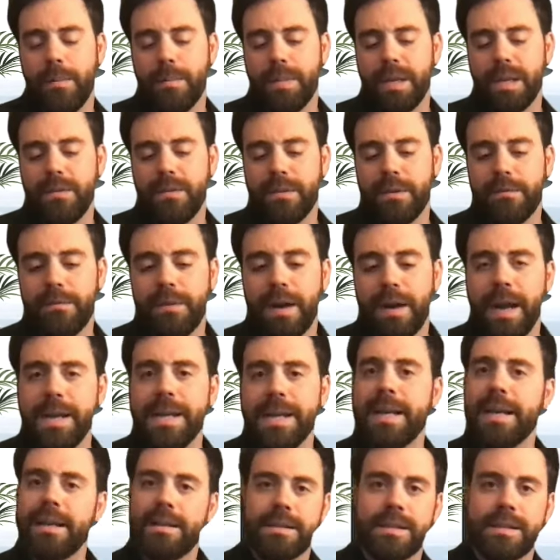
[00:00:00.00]
even
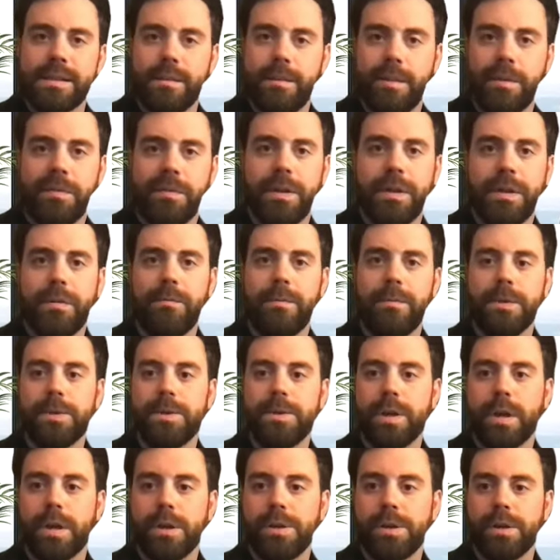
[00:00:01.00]
finance some of the
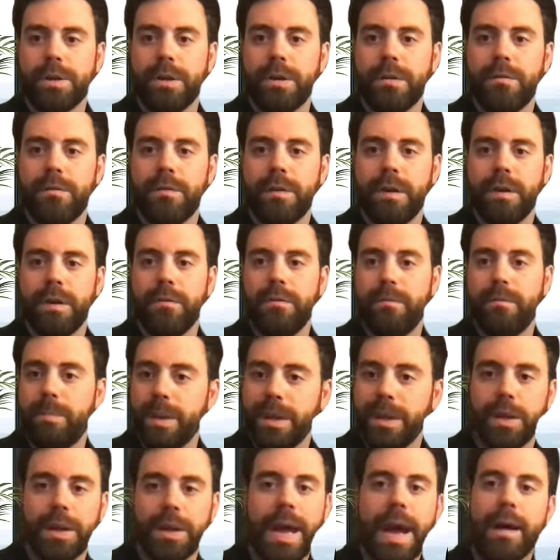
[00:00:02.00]
infrastructure of
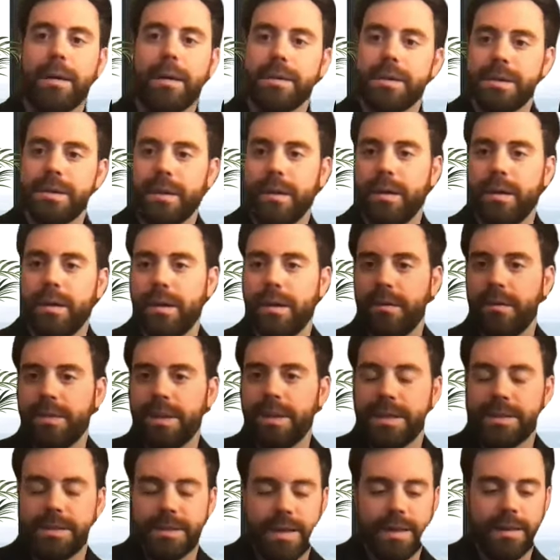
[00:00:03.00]
build outs of
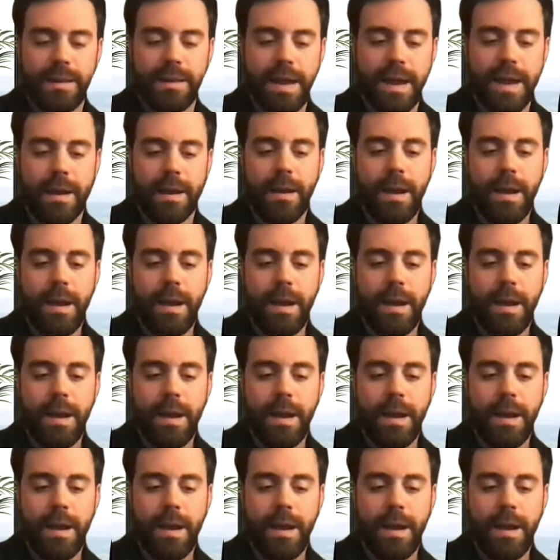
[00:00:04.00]
things like that.